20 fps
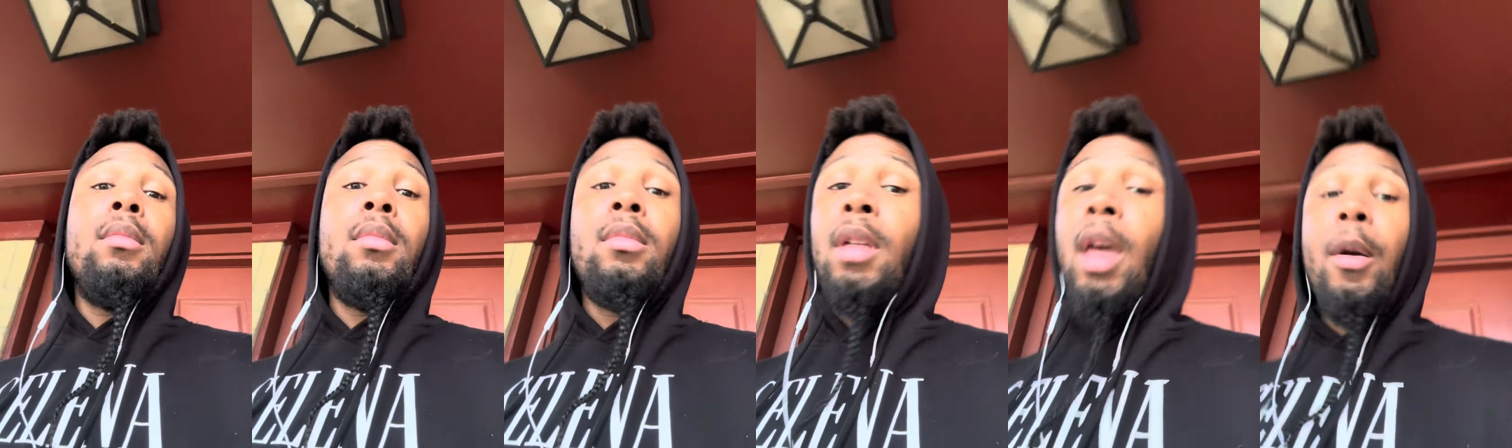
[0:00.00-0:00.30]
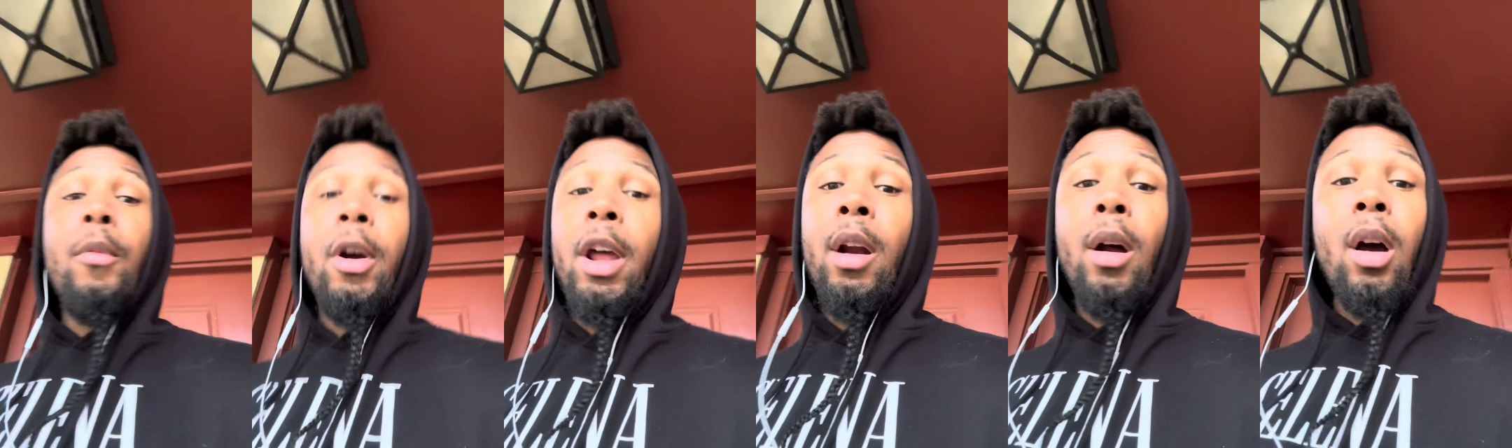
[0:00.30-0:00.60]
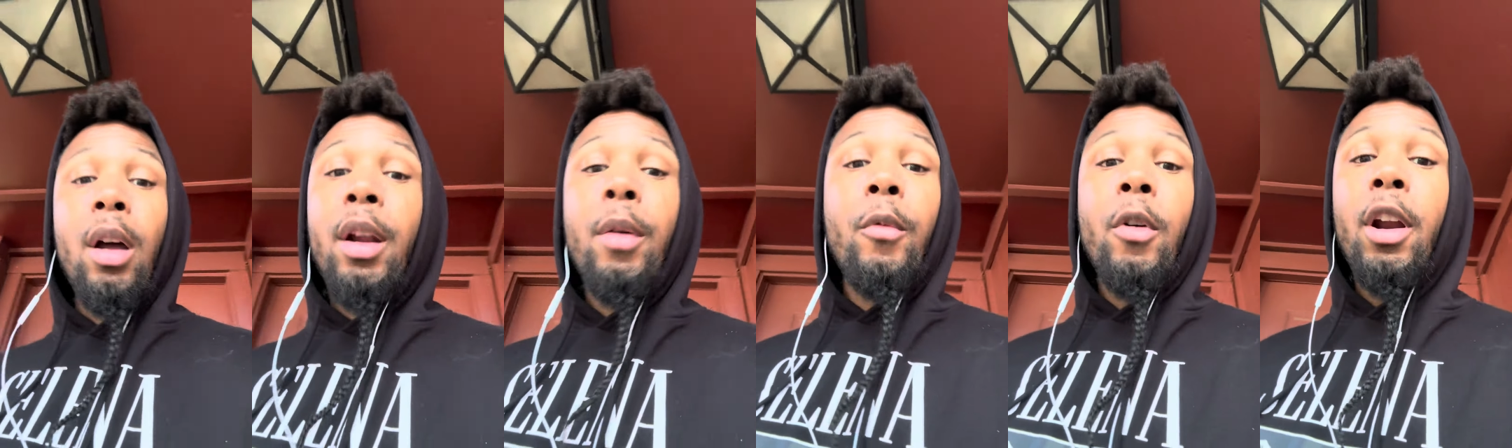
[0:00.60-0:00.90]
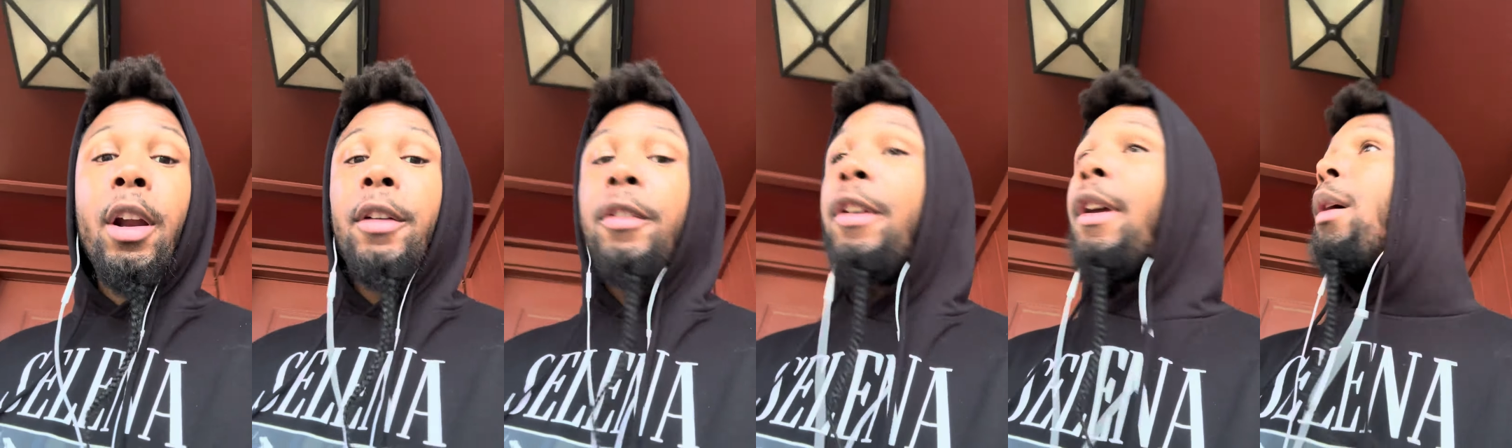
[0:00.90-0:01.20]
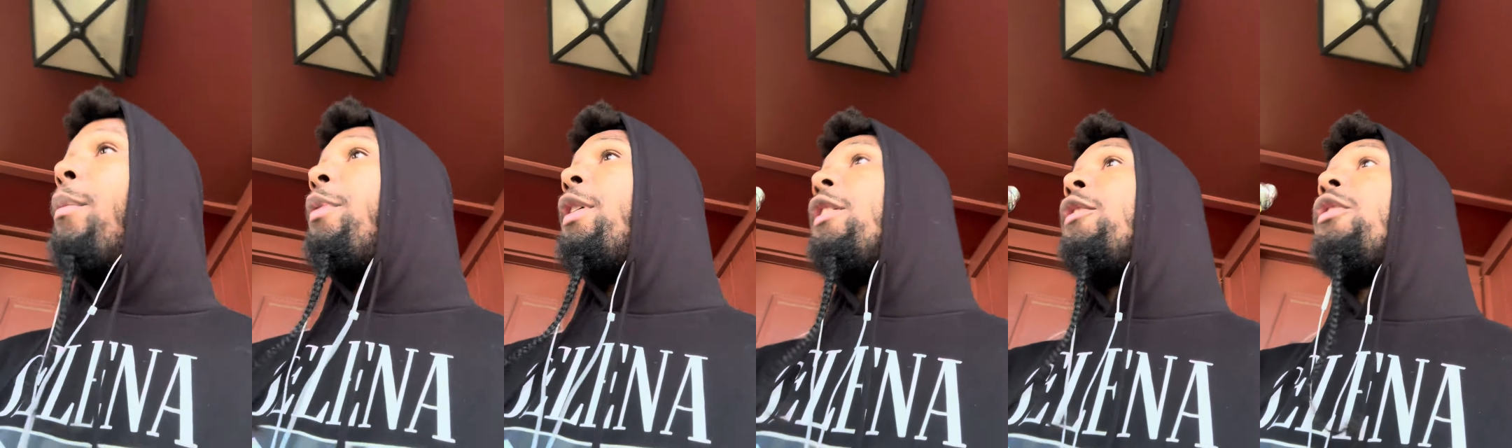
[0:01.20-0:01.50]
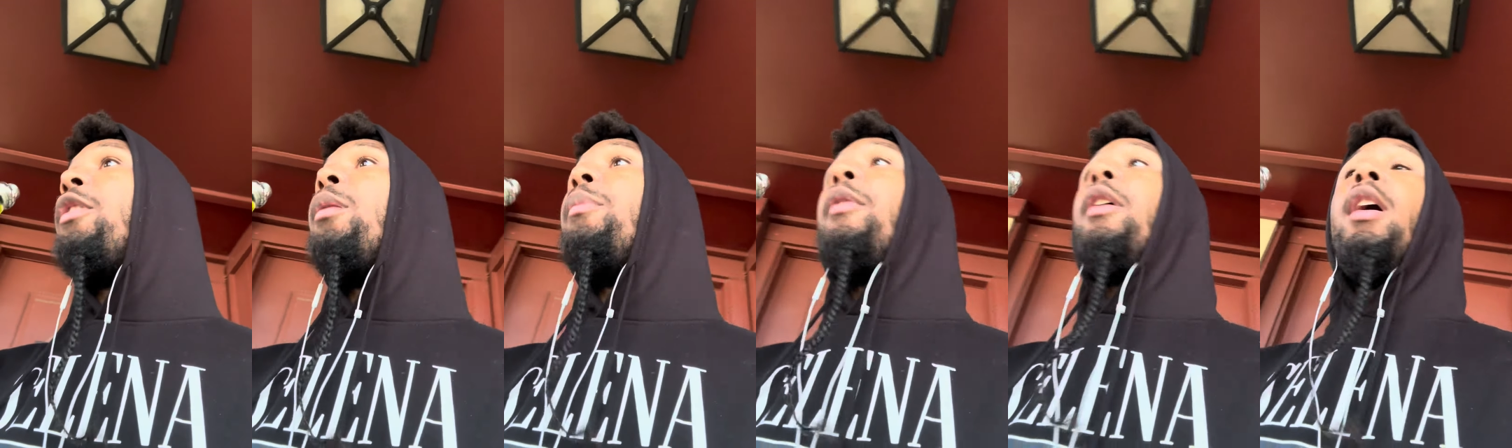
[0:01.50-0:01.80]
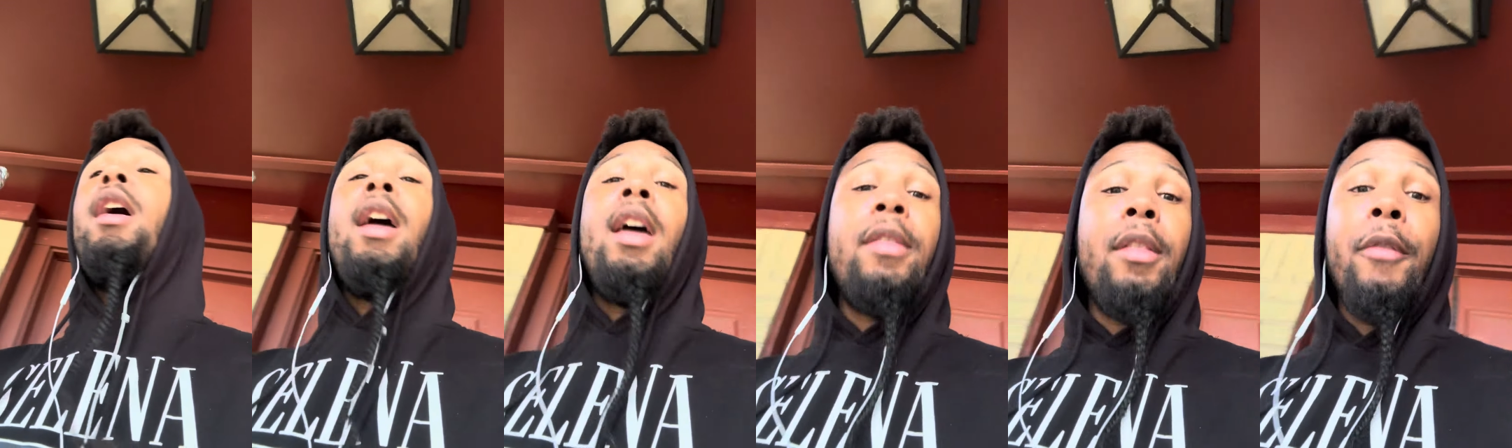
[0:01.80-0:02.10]
they went on and won a championship
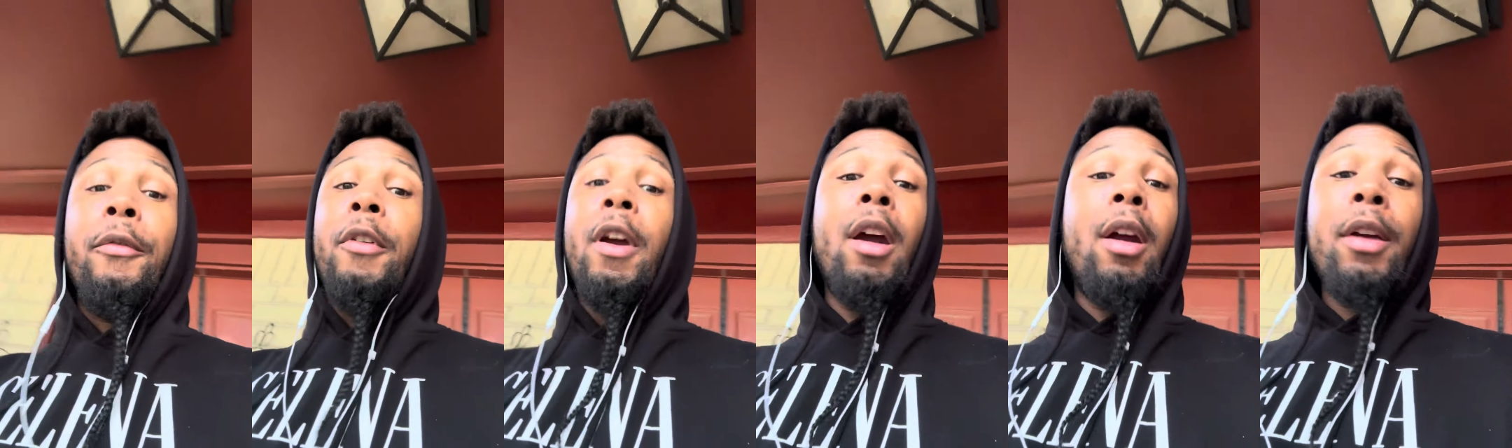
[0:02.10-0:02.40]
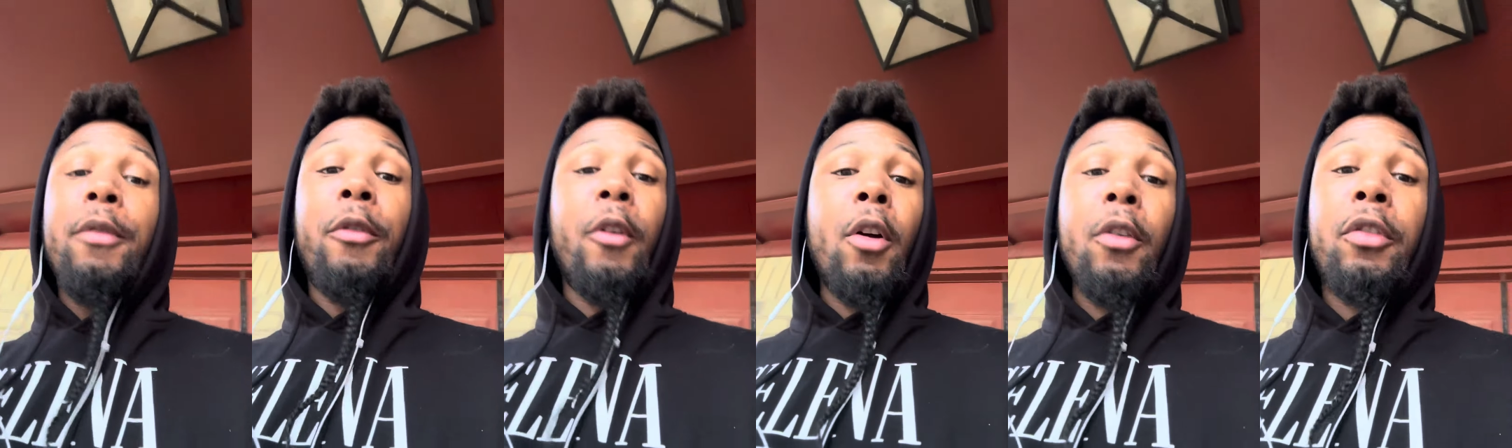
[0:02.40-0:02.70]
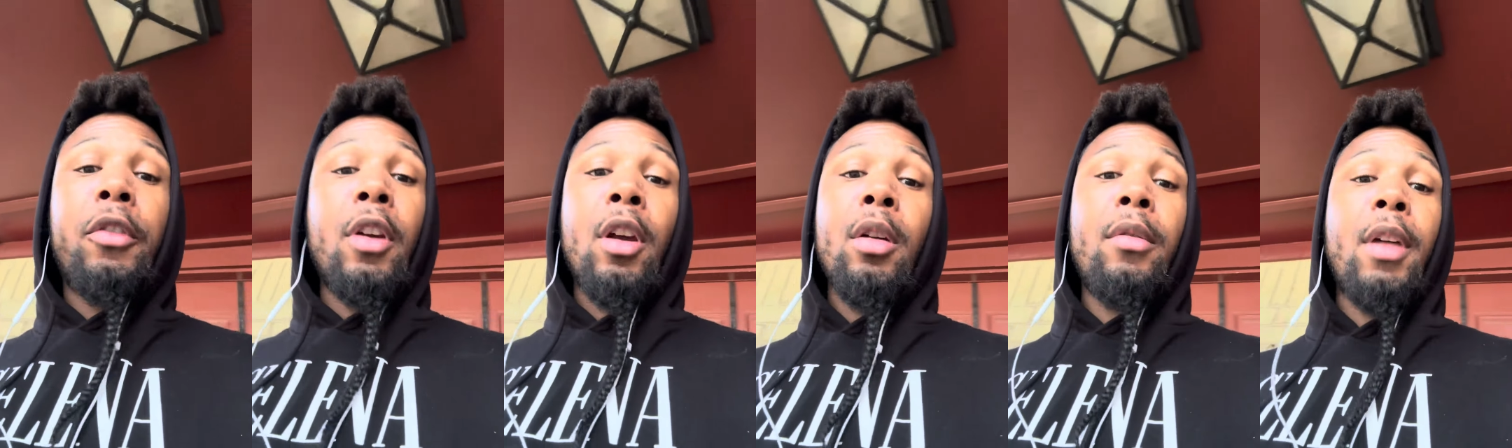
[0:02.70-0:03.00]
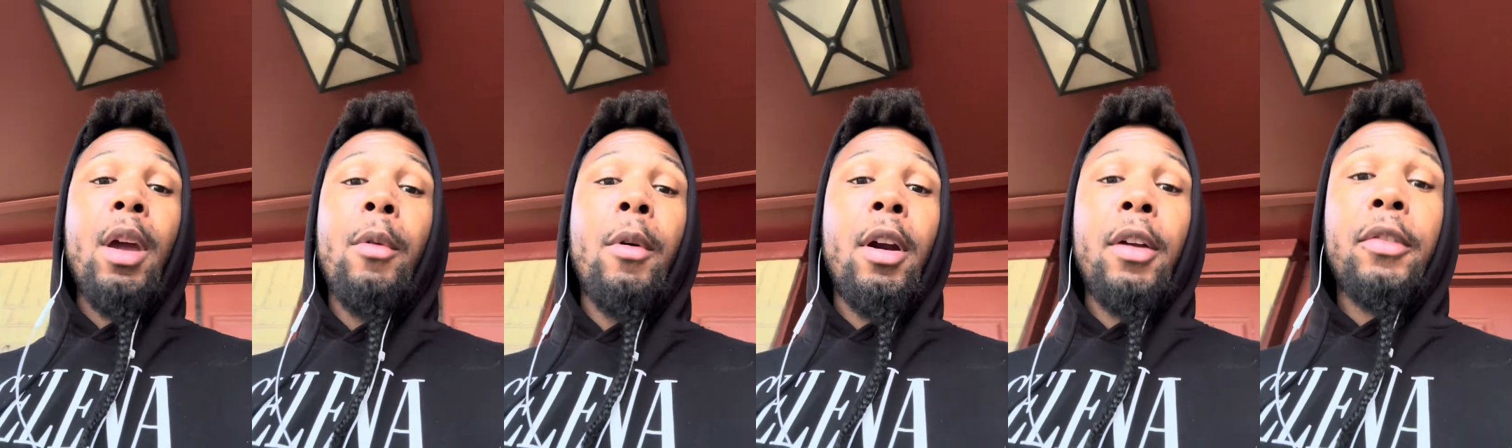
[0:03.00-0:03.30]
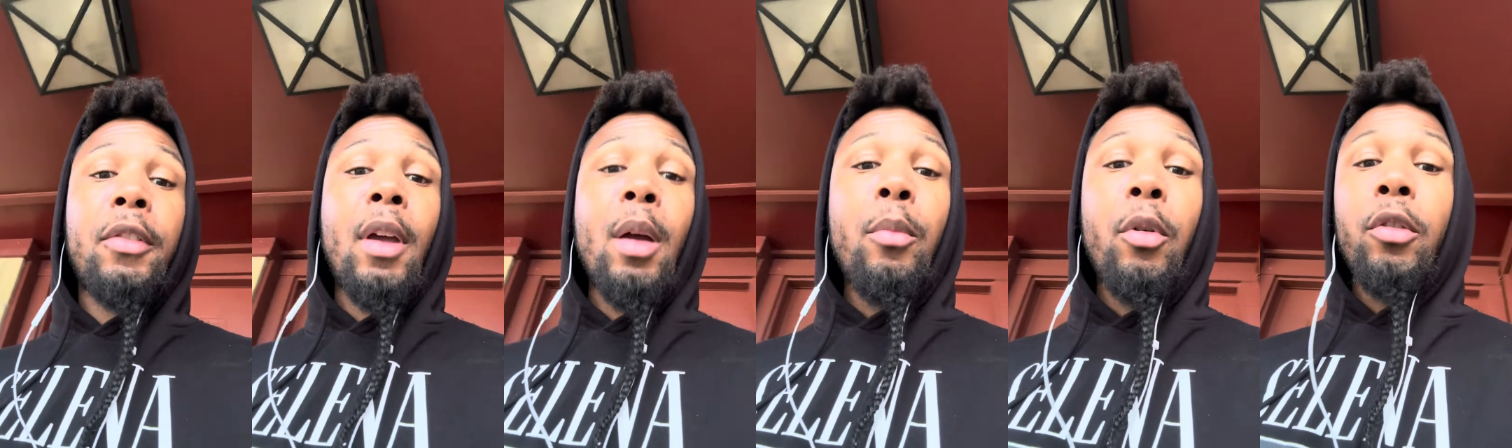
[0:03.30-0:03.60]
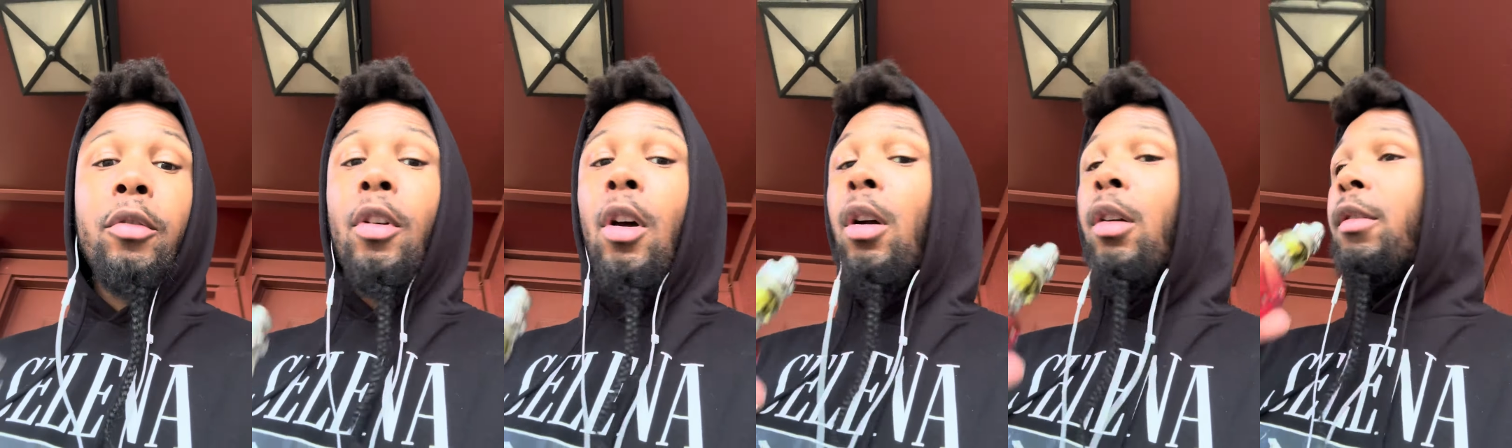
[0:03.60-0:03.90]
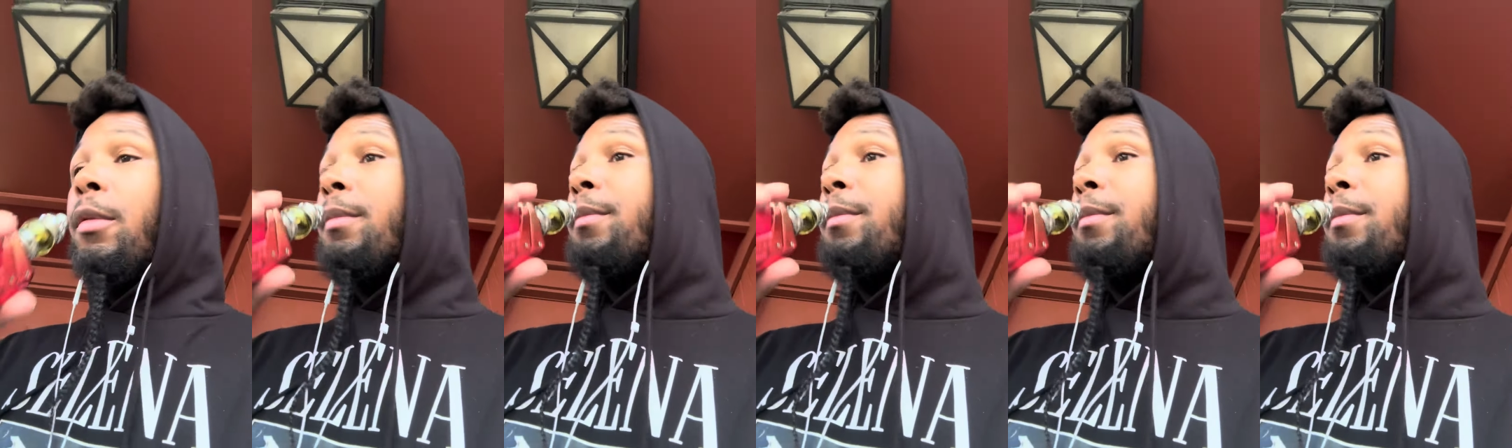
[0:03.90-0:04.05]
the very first year they were assembled, dog.